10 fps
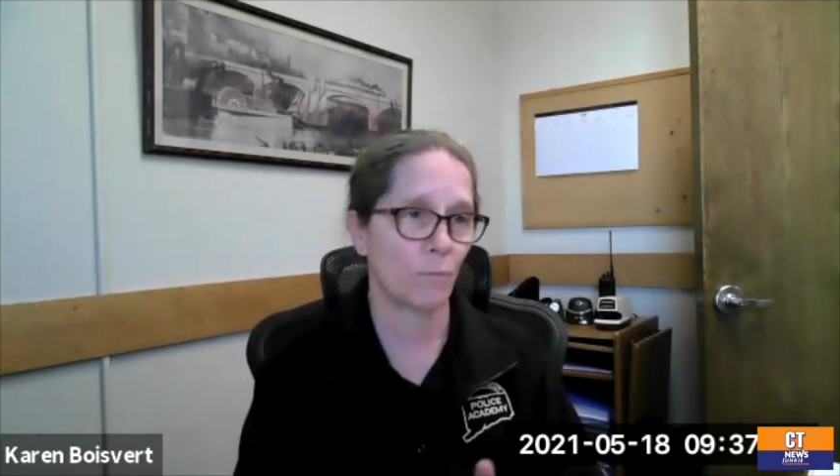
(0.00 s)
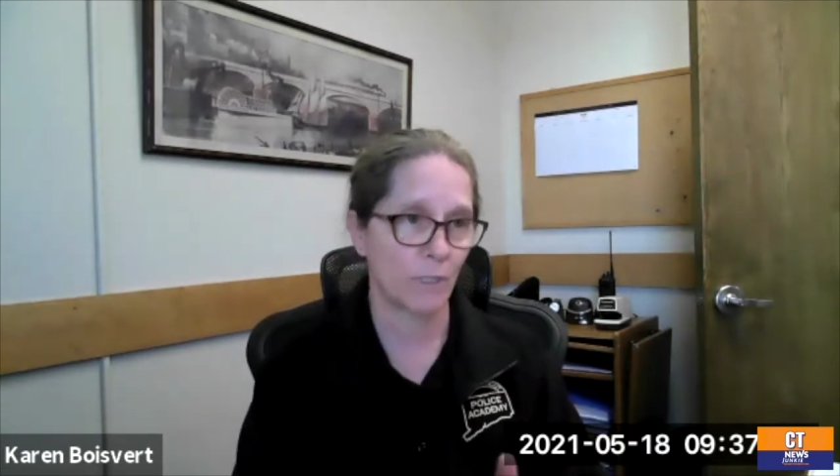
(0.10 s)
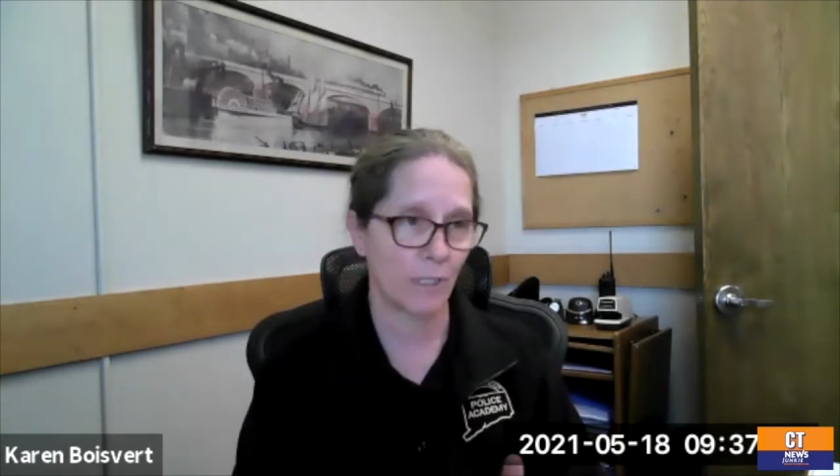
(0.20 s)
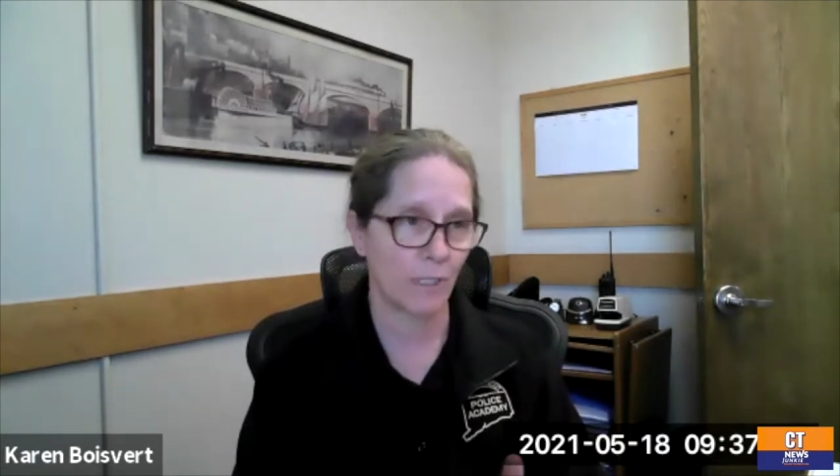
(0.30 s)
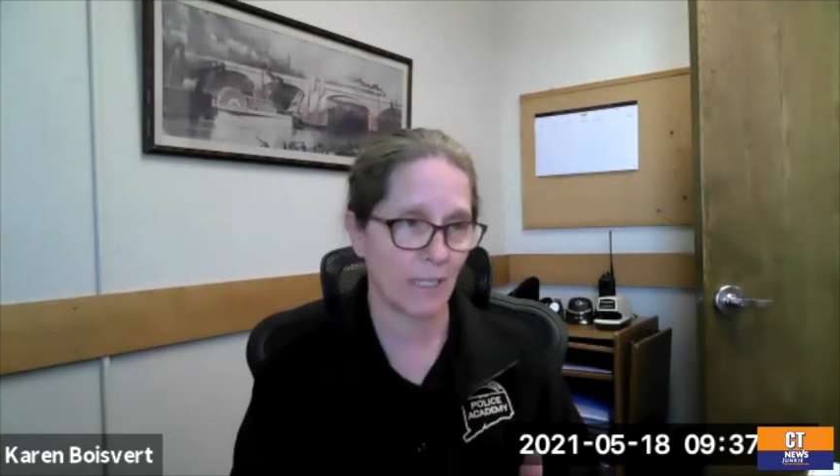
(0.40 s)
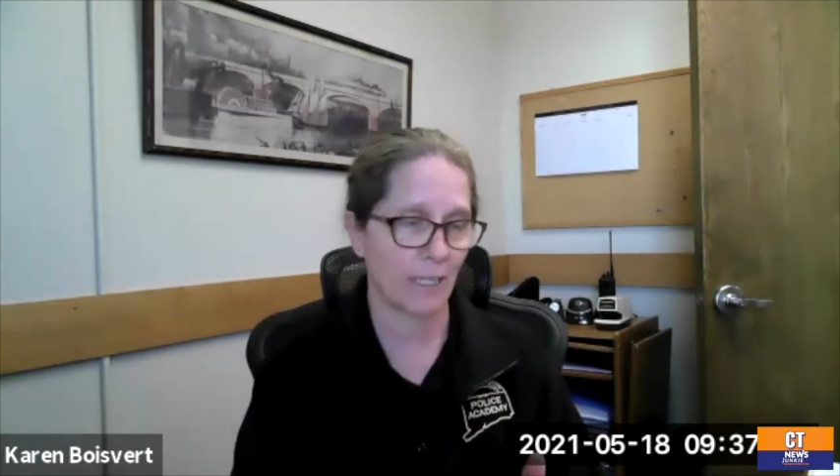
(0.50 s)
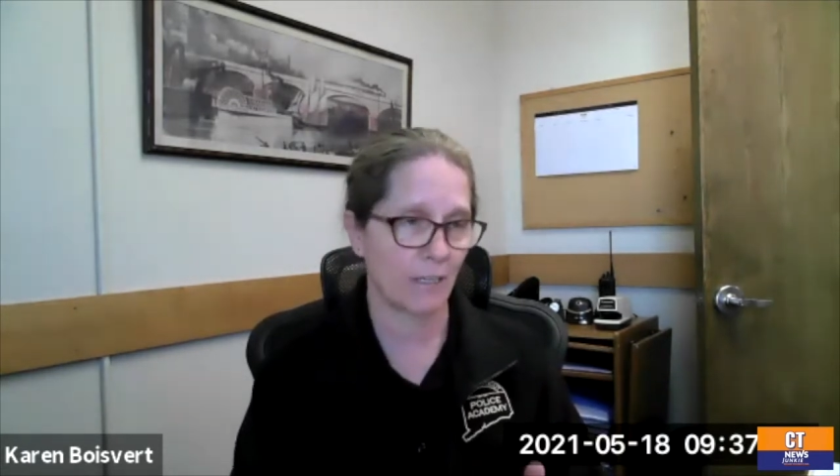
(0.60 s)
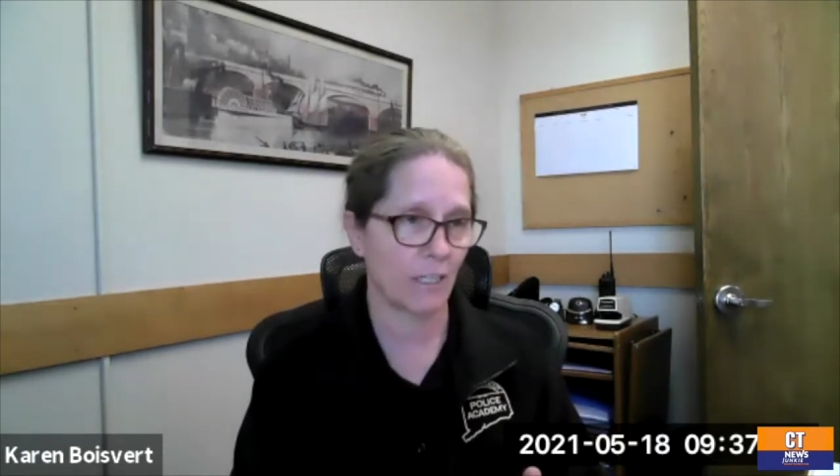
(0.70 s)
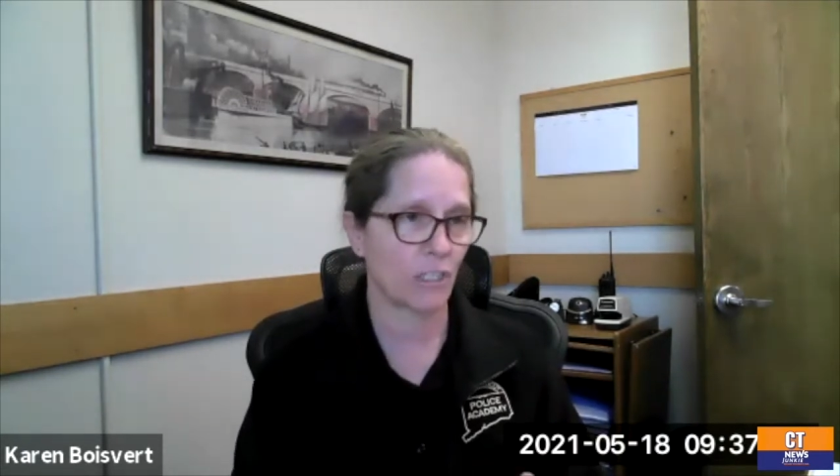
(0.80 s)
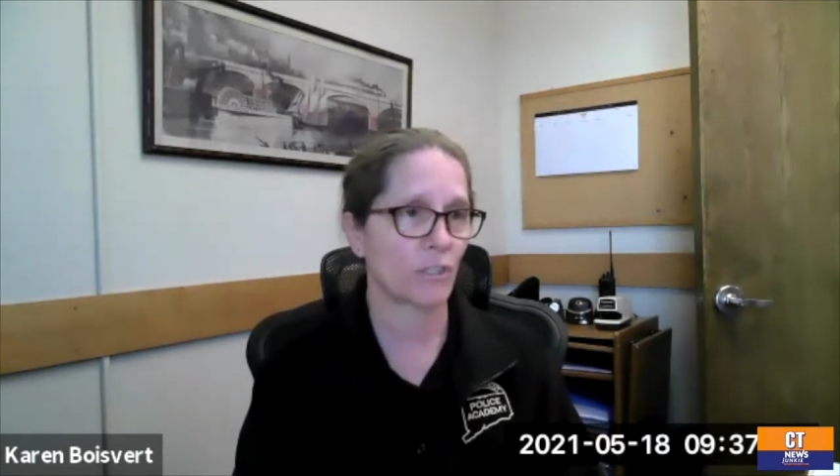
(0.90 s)
once they get that
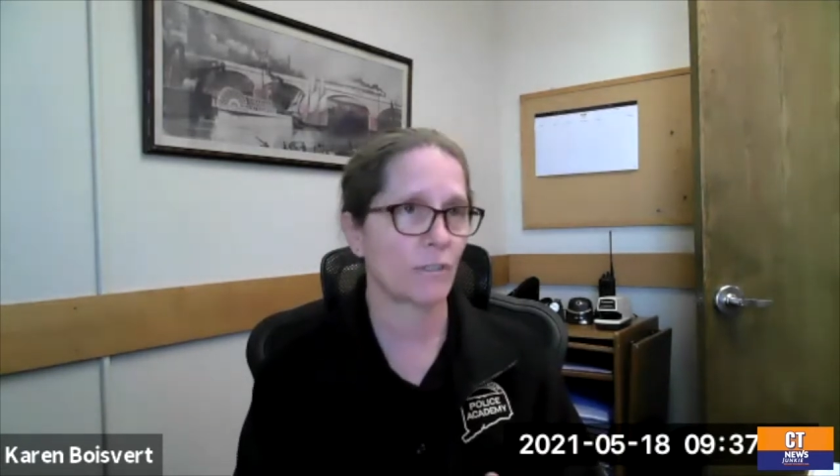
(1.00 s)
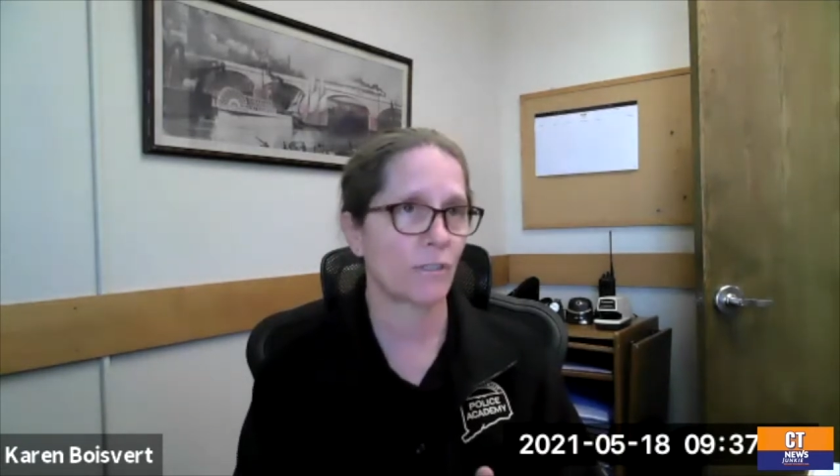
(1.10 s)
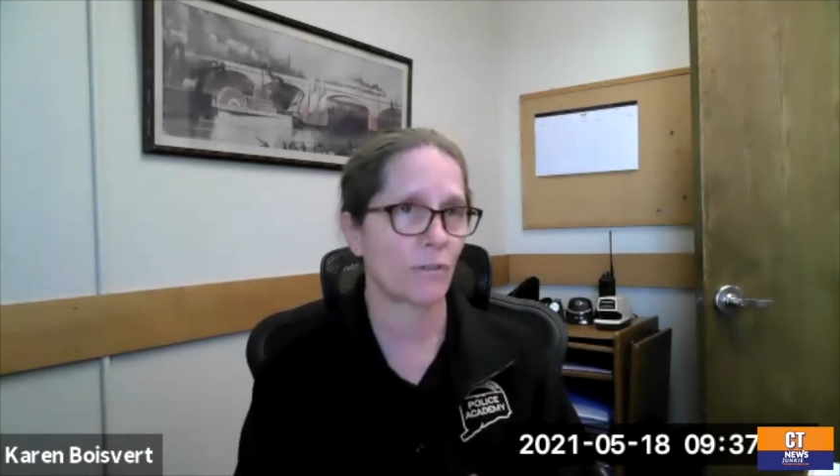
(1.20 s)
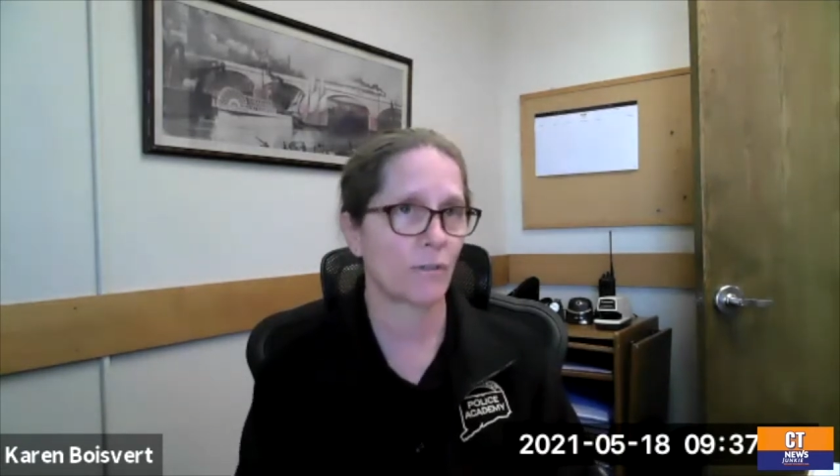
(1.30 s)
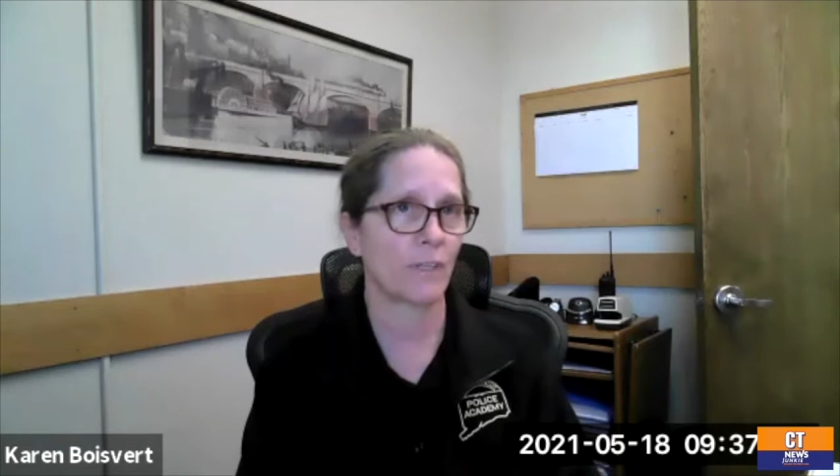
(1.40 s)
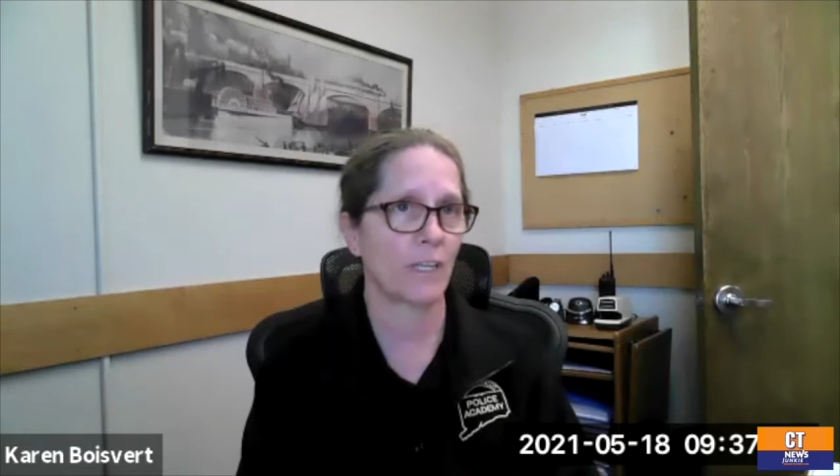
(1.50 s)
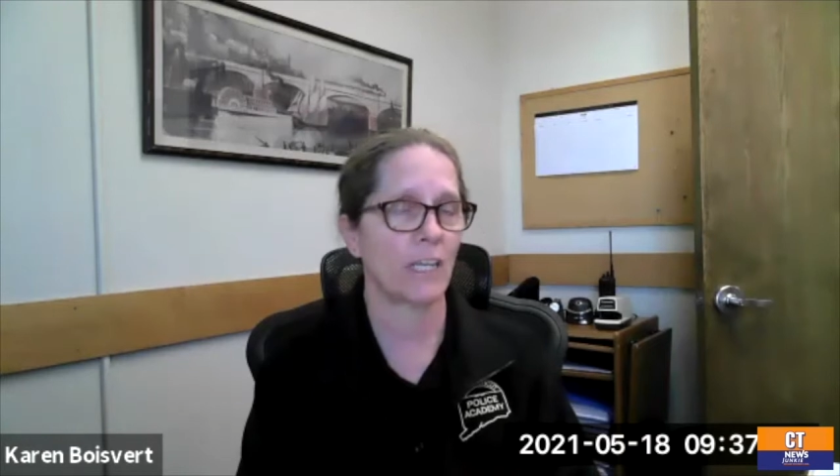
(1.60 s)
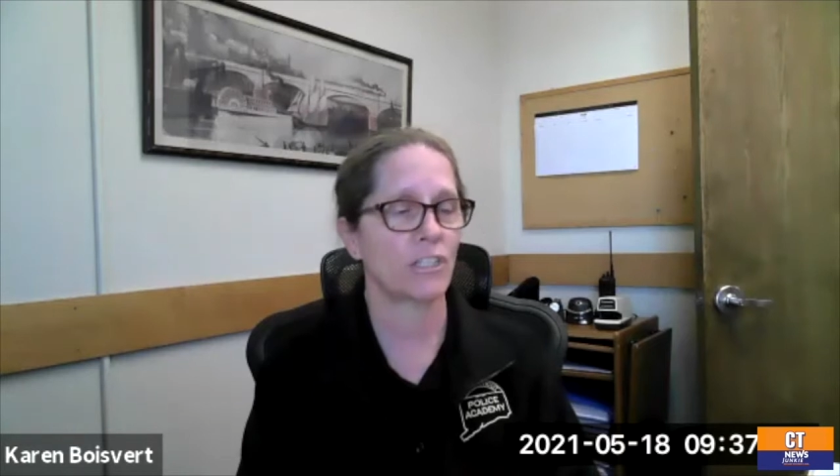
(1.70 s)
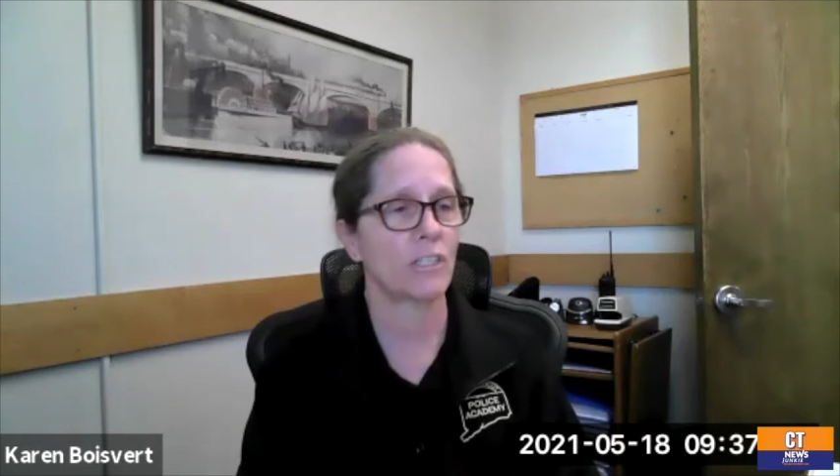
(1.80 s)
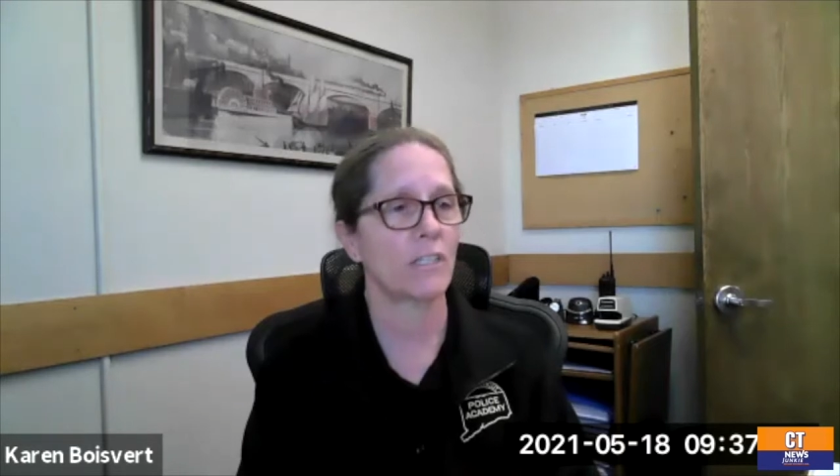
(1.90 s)
initial
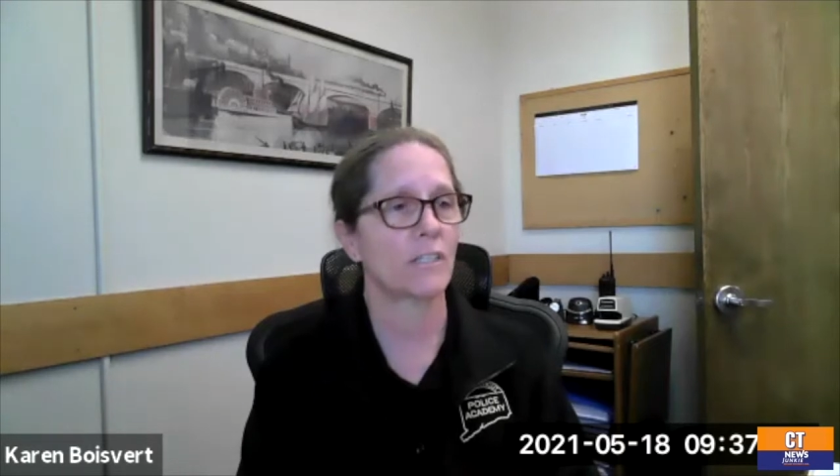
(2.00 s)
certification,